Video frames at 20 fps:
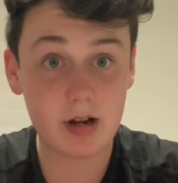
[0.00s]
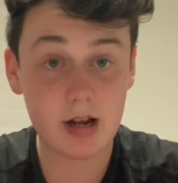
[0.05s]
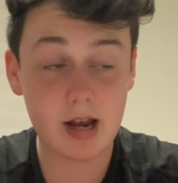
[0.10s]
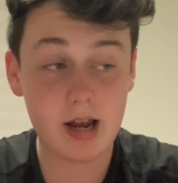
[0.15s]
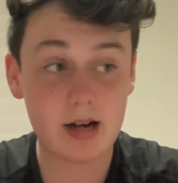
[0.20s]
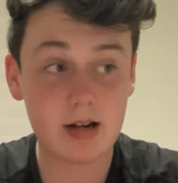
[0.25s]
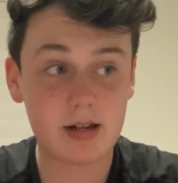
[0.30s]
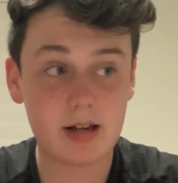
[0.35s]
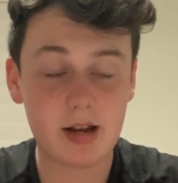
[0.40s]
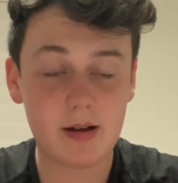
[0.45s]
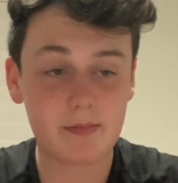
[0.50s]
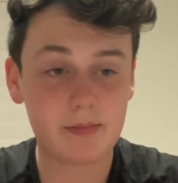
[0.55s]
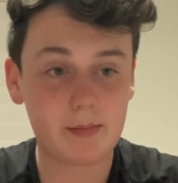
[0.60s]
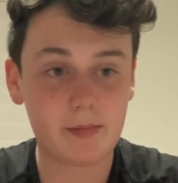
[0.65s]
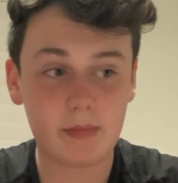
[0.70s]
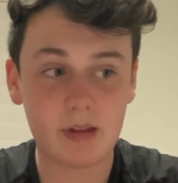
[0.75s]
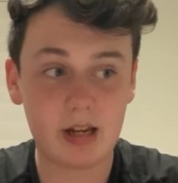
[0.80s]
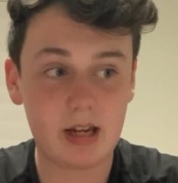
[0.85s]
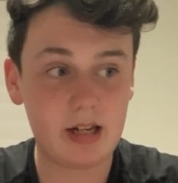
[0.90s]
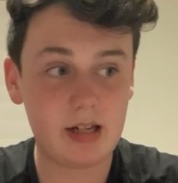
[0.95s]
And yeah,
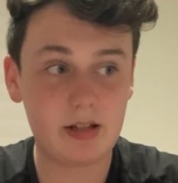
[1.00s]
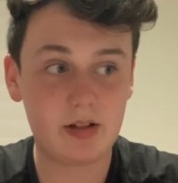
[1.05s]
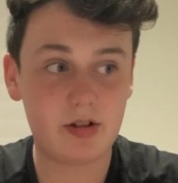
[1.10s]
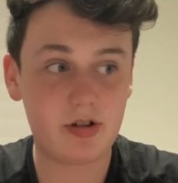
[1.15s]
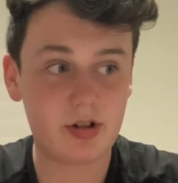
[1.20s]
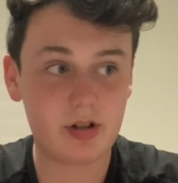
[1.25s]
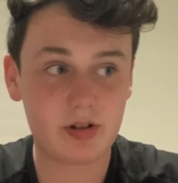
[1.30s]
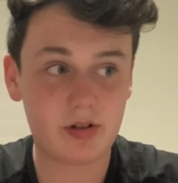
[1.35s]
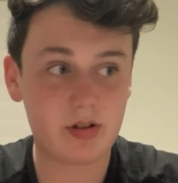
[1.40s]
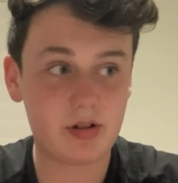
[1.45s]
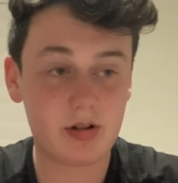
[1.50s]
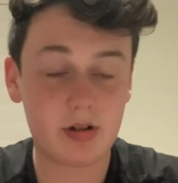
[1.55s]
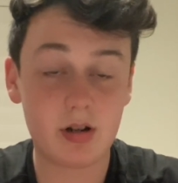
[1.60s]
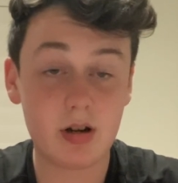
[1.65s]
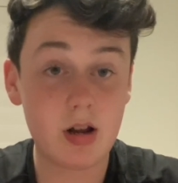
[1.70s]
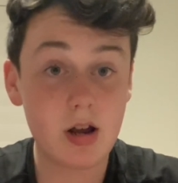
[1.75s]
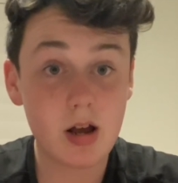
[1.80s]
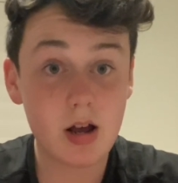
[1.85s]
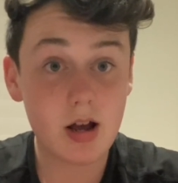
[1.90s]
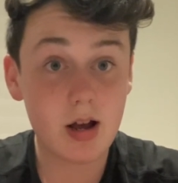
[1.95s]
he's just
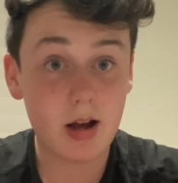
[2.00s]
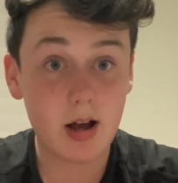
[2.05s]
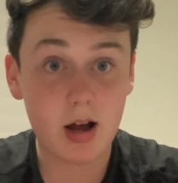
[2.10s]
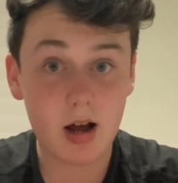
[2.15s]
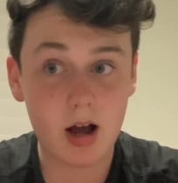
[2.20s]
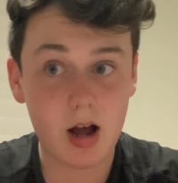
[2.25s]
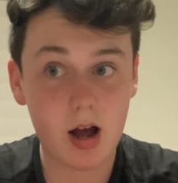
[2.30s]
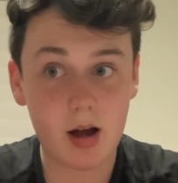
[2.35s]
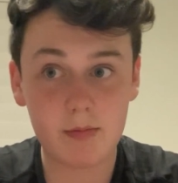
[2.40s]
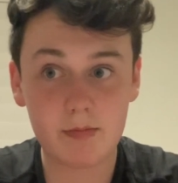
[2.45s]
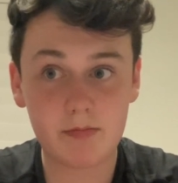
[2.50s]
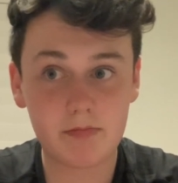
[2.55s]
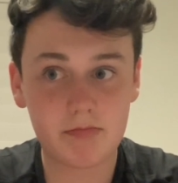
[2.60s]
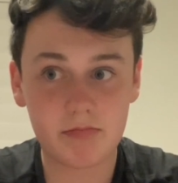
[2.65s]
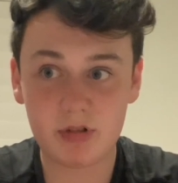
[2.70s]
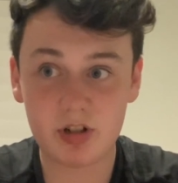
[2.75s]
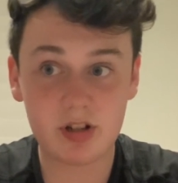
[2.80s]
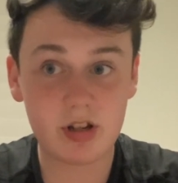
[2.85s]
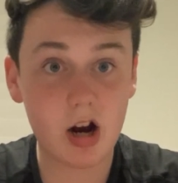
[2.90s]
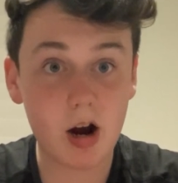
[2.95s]

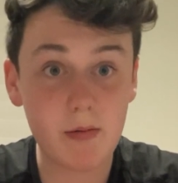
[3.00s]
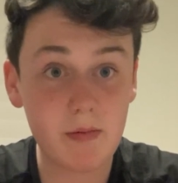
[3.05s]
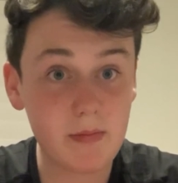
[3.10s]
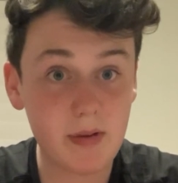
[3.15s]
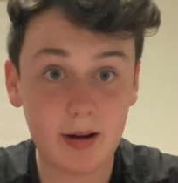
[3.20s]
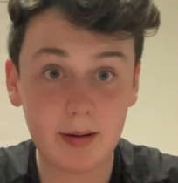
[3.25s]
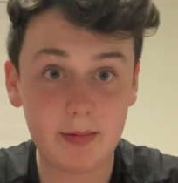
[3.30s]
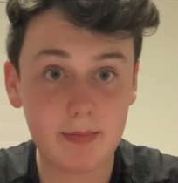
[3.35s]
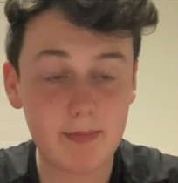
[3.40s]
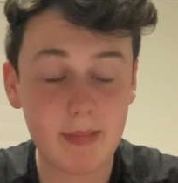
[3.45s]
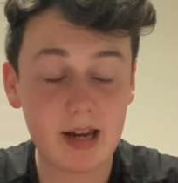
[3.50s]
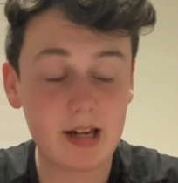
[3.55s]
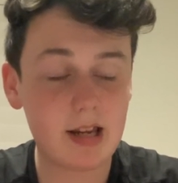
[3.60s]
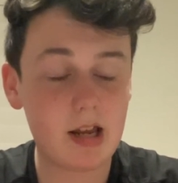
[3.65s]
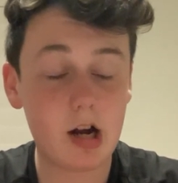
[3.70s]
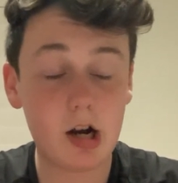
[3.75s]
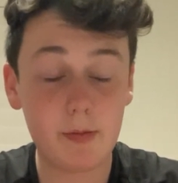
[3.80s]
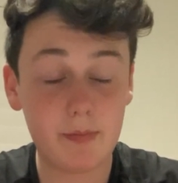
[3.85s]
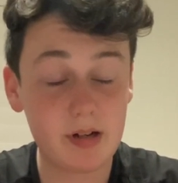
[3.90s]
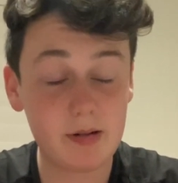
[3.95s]
helping me
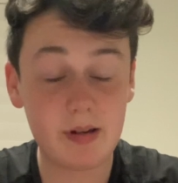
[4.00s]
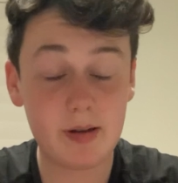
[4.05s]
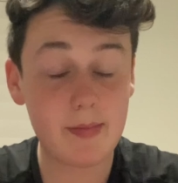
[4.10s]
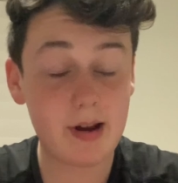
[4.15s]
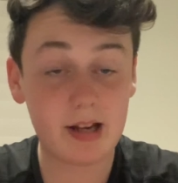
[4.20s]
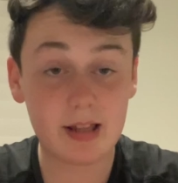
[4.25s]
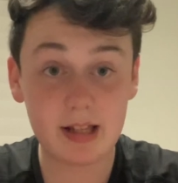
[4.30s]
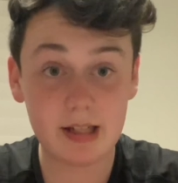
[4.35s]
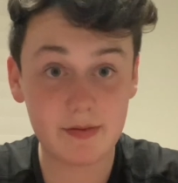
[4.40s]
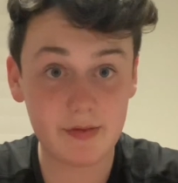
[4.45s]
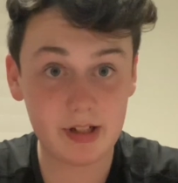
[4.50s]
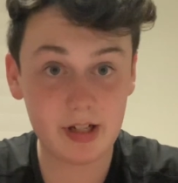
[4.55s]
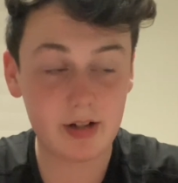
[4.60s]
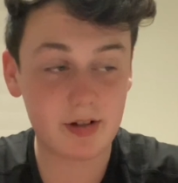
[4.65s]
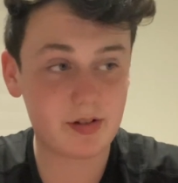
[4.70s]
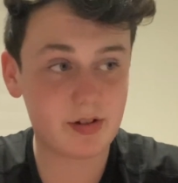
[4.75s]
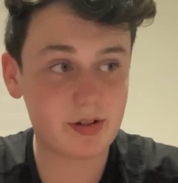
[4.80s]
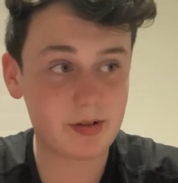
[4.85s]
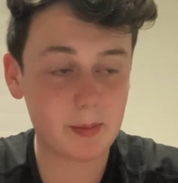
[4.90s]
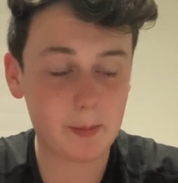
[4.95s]
make these
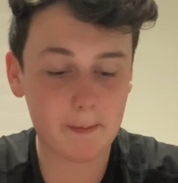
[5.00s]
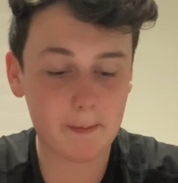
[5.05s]
videos.